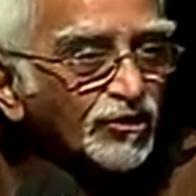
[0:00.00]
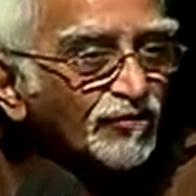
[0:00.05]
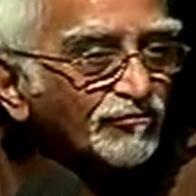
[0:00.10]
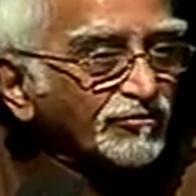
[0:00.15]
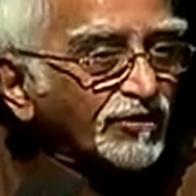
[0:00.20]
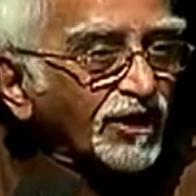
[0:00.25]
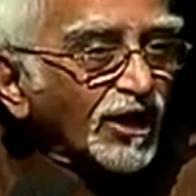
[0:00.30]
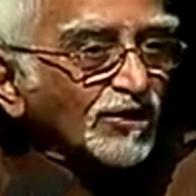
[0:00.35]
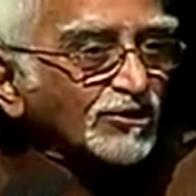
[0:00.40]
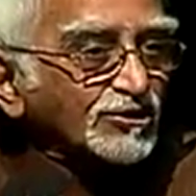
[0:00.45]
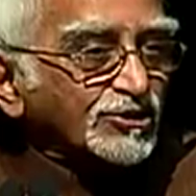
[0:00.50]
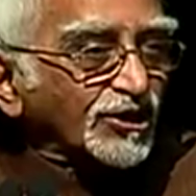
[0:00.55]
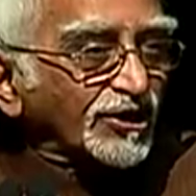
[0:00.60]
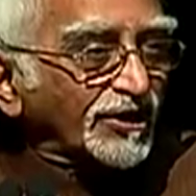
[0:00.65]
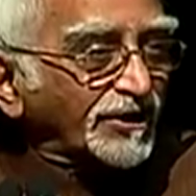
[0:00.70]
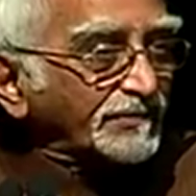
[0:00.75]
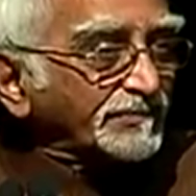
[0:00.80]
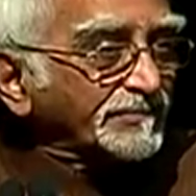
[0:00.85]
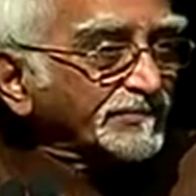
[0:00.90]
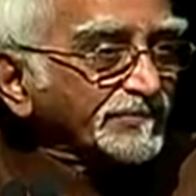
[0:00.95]
of
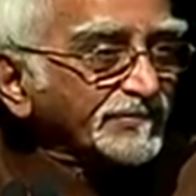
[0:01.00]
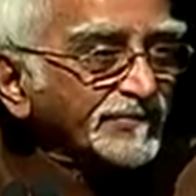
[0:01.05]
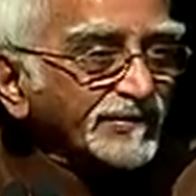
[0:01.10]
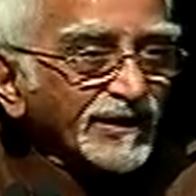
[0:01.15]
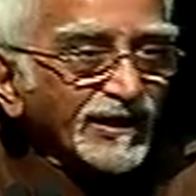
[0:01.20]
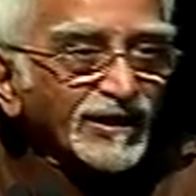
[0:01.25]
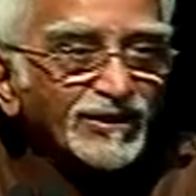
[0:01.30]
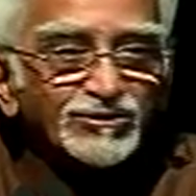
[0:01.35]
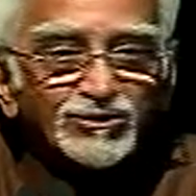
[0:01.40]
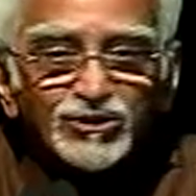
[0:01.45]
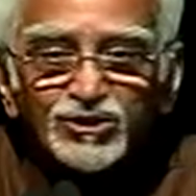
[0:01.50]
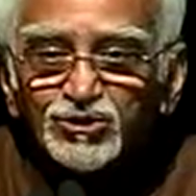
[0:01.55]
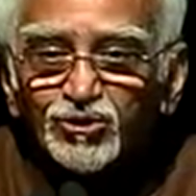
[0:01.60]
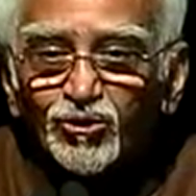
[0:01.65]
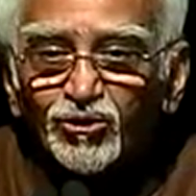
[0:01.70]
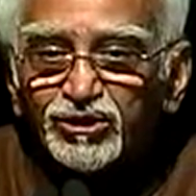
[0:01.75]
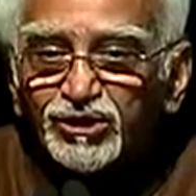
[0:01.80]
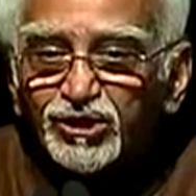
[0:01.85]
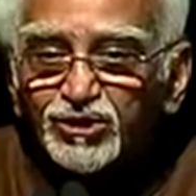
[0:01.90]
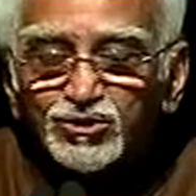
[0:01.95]
culture, as this
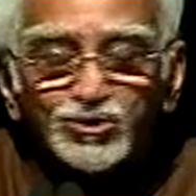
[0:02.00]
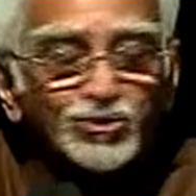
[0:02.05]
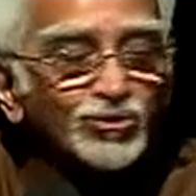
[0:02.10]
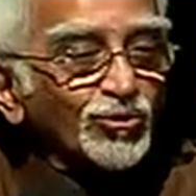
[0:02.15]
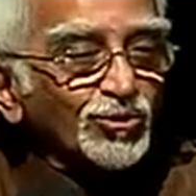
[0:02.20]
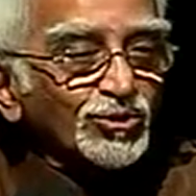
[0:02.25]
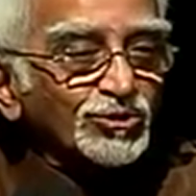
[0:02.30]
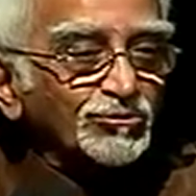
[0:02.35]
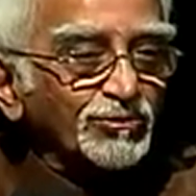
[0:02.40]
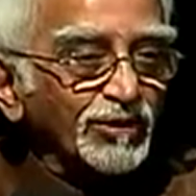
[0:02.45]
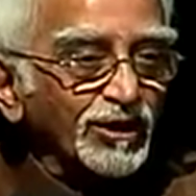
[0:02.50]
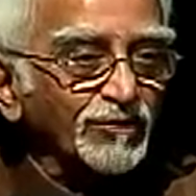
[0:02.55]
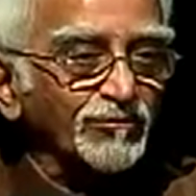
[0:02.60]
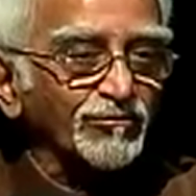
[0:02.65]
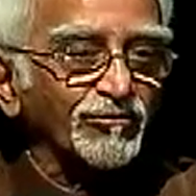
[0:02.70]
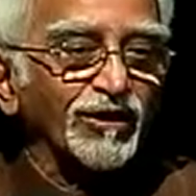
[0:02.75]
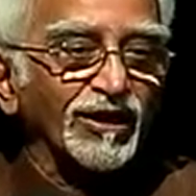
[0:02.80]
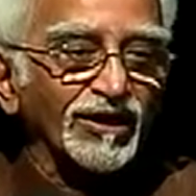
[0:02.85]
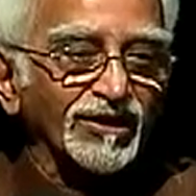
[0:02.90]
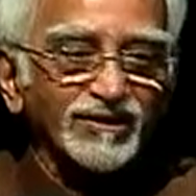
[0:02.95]
audience knows very
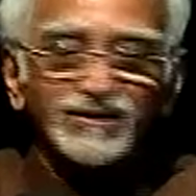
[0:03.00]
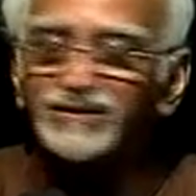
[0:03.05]
well,